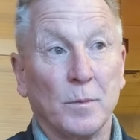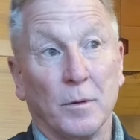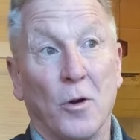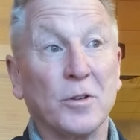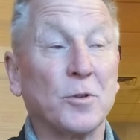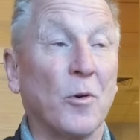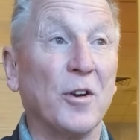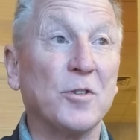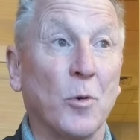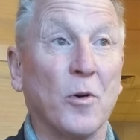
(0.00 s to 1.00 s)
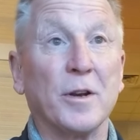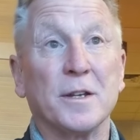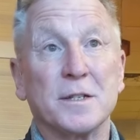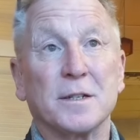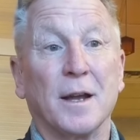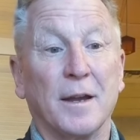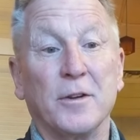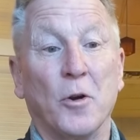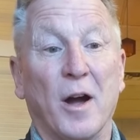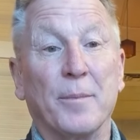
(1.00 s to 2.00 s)
long story short is,
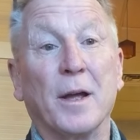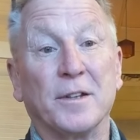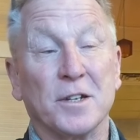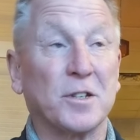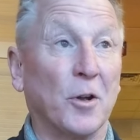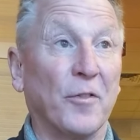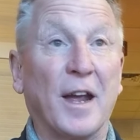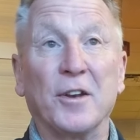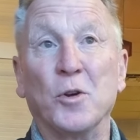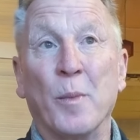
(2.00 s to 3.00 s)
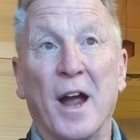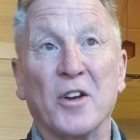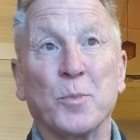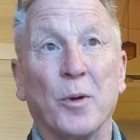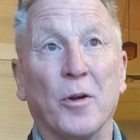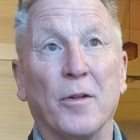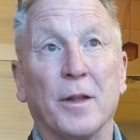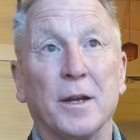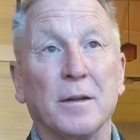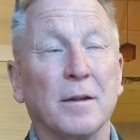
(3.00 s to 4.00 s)
I distilled that new mash bill.
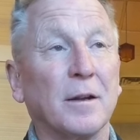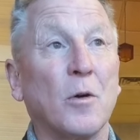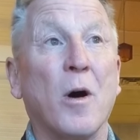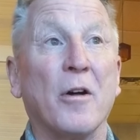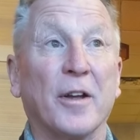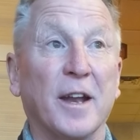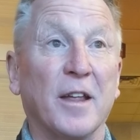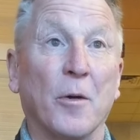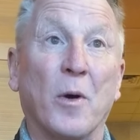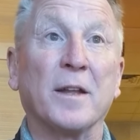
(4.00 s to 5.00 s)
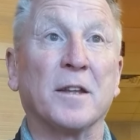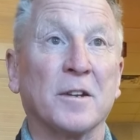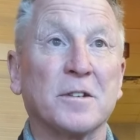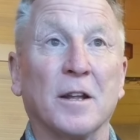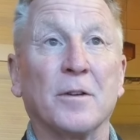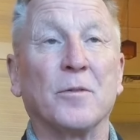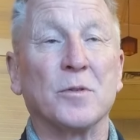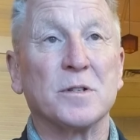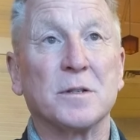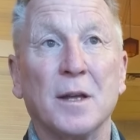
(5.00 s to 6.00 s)
The quality of the white distillate
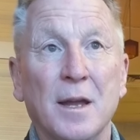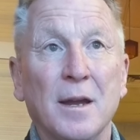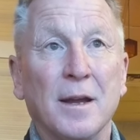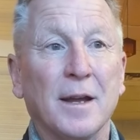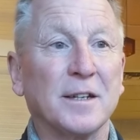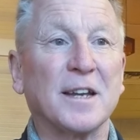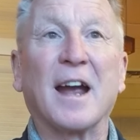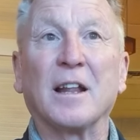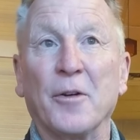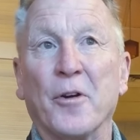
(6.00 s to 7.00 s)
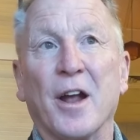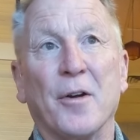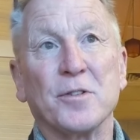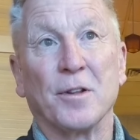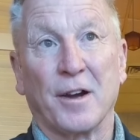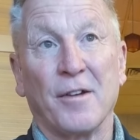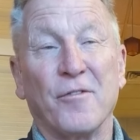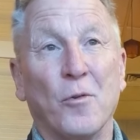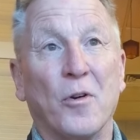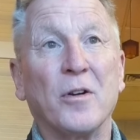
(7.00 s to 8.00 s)
was exactly what I was looking
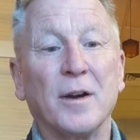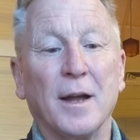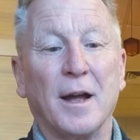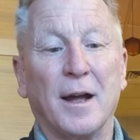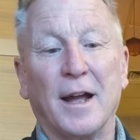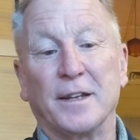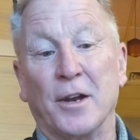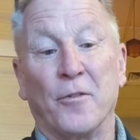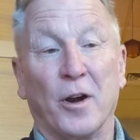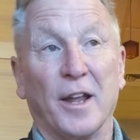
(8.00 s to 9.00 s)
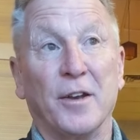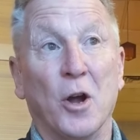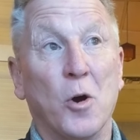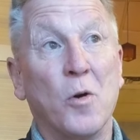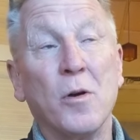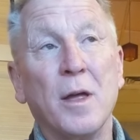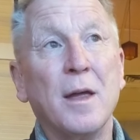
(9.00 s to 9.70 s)
for. I didn't really know.